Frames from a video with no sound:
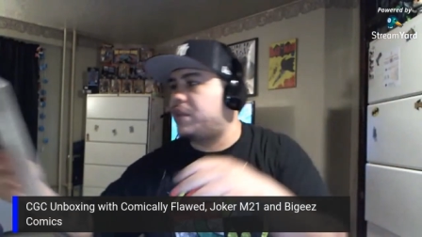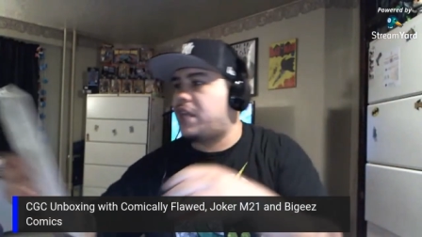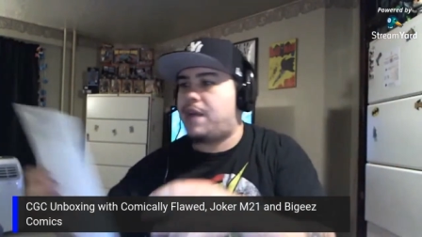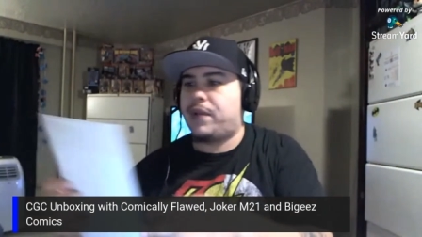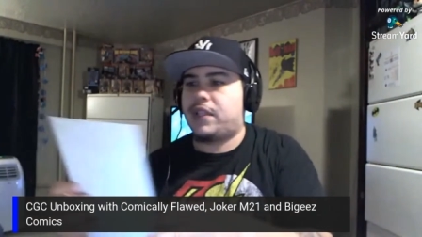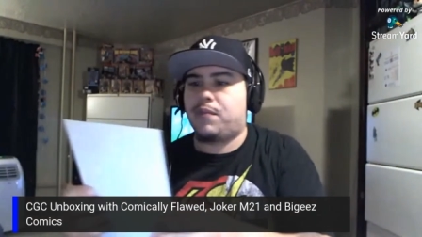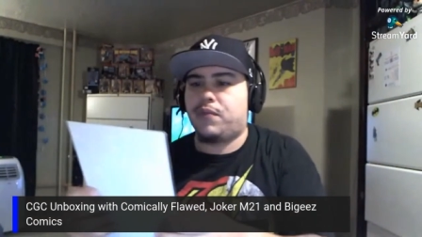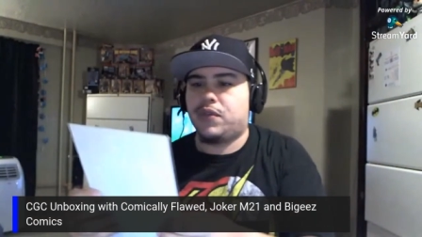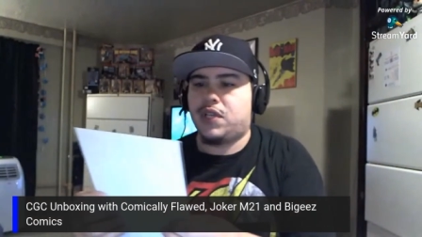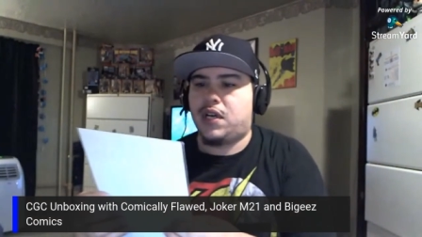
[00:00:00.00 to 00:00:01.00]
picked up was
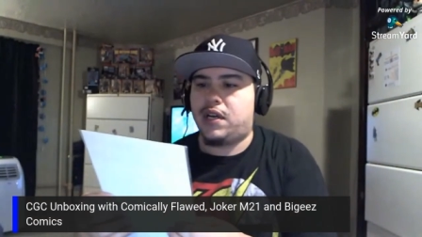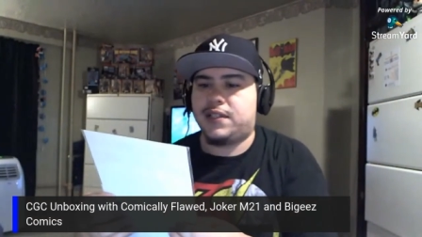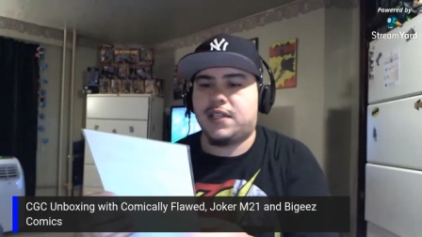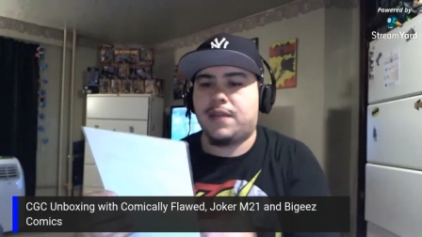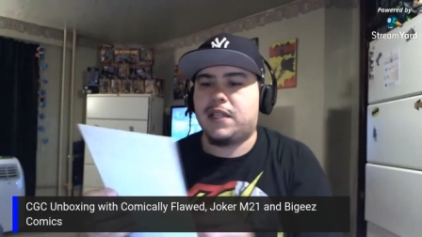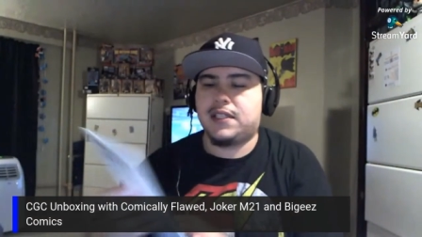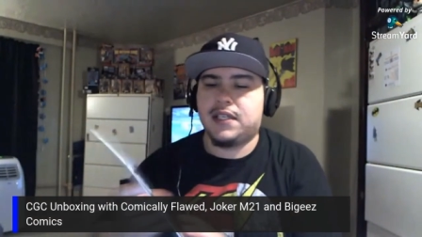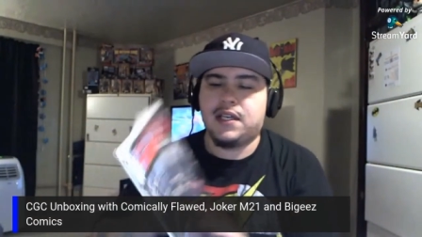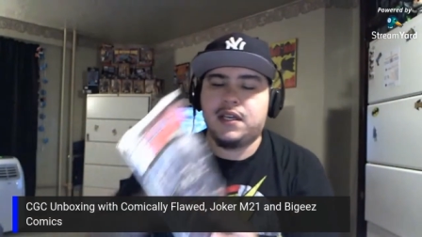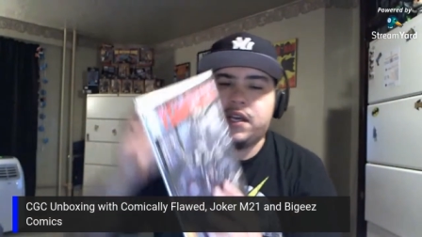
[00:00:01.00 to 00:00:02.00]
uh TMNT
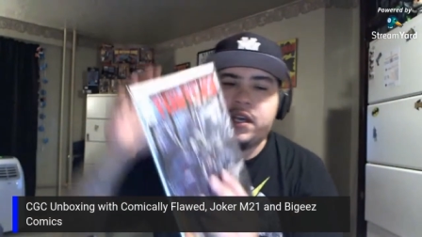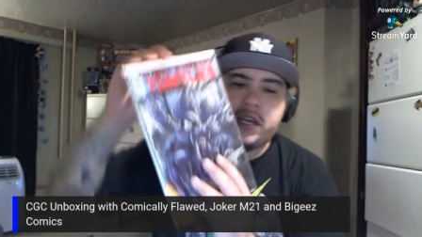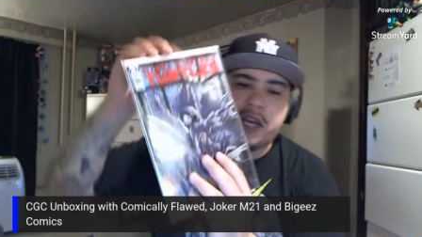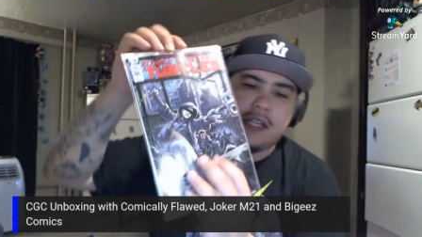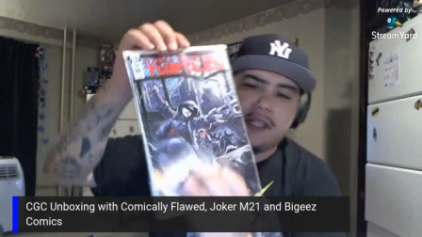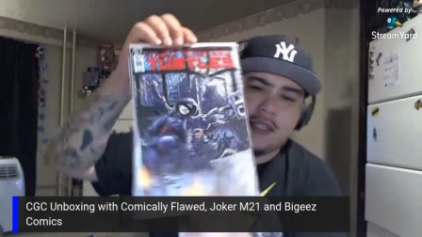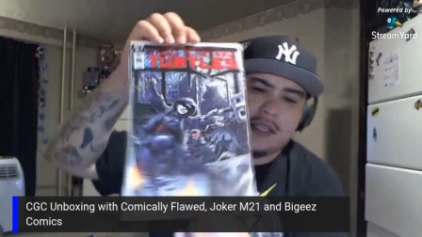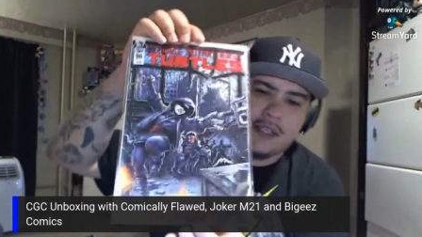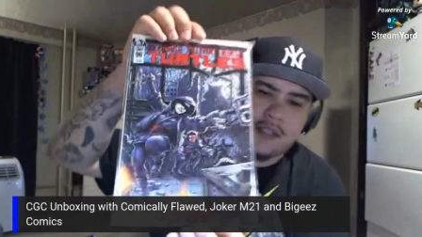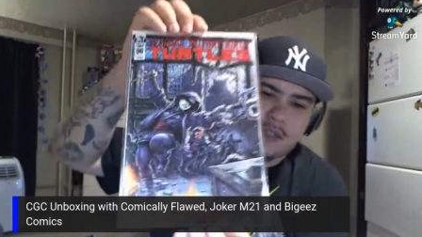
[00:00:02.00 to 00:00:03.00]

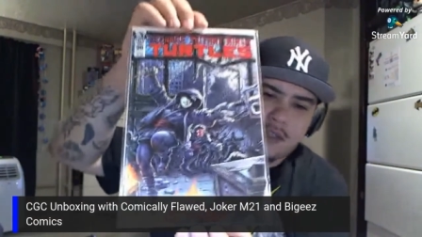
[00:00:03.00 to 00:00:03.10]
96.